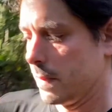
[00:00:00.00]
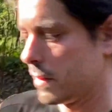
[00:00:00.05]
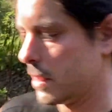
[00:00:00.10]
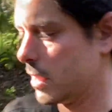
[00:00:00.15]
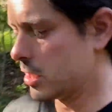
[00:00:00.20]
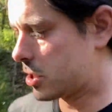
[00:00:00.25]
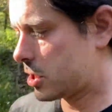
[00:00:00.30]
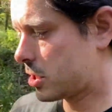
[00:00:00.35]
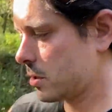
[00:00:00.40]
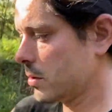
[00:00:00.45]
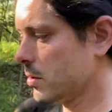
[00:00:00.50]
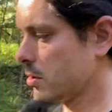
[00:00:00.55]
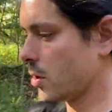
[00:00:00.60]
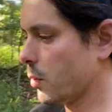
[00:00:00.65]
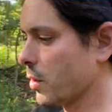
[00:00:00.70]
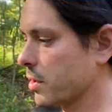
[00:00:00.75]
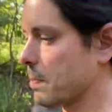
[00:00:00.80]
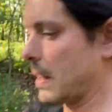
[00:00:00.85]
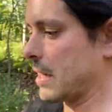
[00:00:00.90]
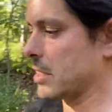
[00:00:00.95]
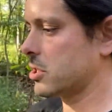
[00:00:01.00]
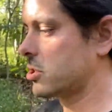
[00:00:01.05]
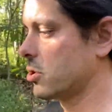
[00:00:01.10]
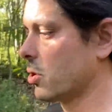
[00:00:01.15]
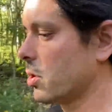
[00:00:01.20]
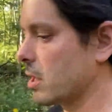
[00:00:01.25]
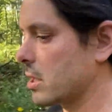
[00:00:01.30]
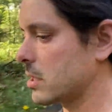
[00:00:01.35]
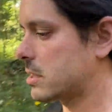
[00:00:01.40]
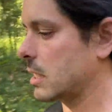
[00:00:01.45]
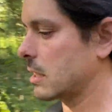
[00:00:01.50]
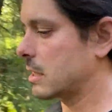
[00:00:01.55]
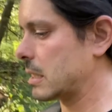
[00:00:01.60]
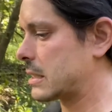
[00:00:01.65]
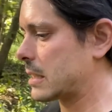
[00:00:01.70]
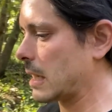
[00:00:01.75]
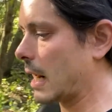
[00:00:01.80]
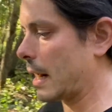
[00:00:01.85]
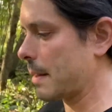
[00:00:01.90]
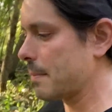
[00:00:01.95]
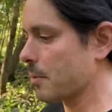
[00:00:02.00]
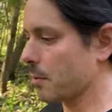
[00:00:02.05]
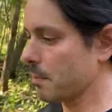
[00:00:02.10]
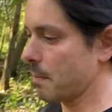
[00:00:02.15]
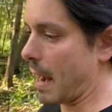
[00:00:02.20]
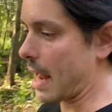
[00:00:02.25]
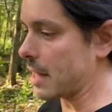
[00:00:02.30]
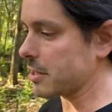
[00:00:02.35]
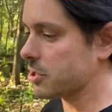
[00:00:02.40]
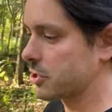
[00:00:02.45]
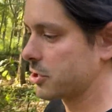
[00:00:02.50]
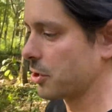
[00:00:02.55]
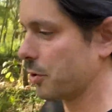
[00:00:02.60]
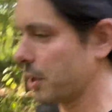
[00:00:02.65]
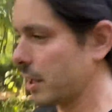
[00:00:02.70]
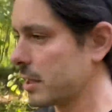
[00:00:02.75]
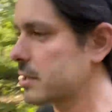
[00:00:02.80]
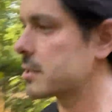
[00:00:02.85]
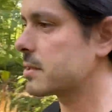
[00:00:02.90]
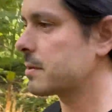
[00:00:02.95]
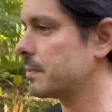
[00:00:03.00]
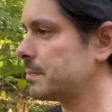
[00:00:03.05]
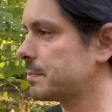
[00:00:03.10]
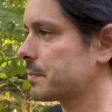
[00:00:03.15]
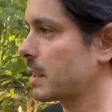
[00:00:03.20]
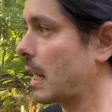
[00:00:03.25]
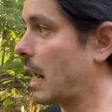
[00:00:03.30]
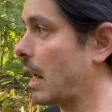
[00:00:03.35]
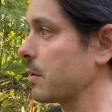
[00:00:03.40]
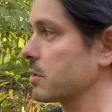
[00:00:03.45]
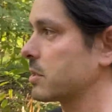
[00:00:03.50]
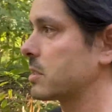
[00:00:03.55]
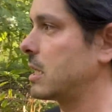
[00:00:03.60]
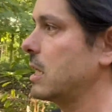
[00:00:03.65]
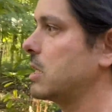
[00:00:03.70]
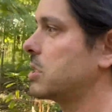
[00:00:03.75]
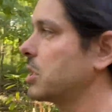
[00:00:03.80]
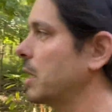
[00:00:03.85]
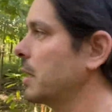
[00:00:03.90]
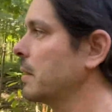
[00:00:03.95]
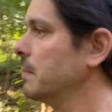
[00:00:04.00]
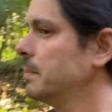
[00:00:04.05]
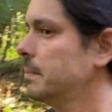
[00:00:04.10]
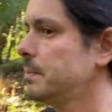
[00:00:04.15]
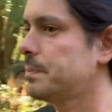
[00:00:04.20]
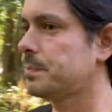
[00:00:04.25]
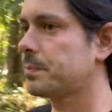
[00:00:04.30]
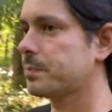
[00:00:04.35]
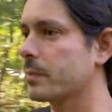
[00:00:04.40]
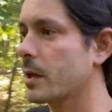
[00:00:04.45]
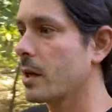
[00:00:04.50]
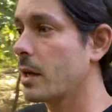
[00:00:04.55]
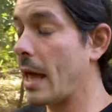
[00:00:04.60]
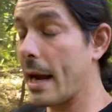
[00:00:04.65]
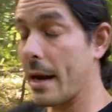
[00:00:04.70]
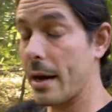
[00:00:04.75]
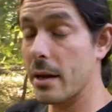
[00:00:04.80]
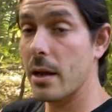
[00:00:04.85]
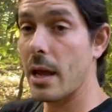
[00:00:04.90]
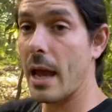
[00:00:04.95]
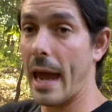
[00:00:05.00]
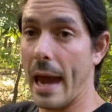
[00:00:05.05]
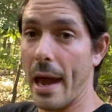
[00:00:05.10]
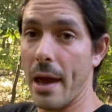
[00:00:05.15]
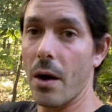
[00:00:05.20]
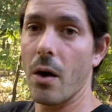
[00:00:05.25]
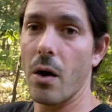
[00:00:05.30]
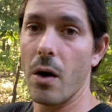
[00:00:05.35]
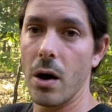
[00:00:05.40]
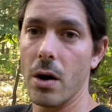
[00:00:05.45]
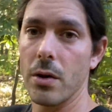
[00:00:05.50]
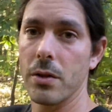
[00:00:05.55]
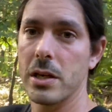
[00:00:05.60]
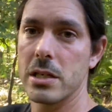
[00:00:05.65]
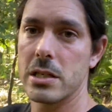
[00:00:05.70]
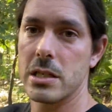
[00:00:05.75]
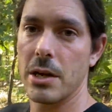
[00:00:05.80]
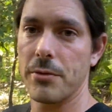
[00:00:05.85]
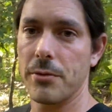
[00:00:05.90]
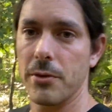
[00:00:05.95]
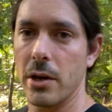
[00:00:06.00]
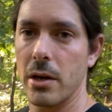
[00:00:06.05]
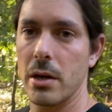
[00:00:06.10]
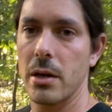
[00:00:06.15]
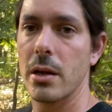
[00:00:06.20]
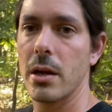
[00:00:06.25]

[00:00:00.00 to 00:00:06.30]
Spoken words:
these, with my students at the time, or Matt's students that I was teaching that had all these different